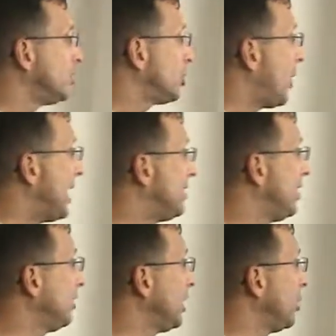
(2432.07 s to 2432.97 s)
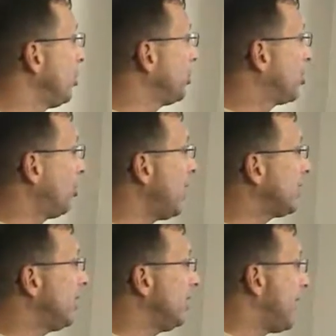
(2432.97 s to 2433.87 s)
So ideally, we would
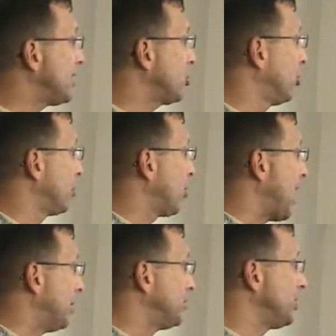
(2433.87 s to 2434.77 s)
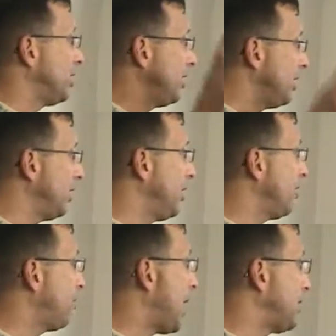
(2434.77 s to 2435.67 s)
correct any vascular problems
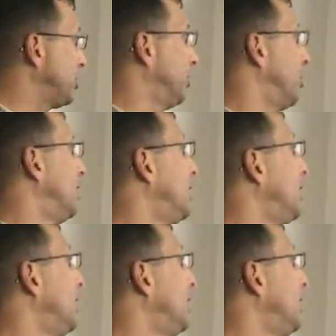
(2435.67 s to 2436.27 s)
if possible.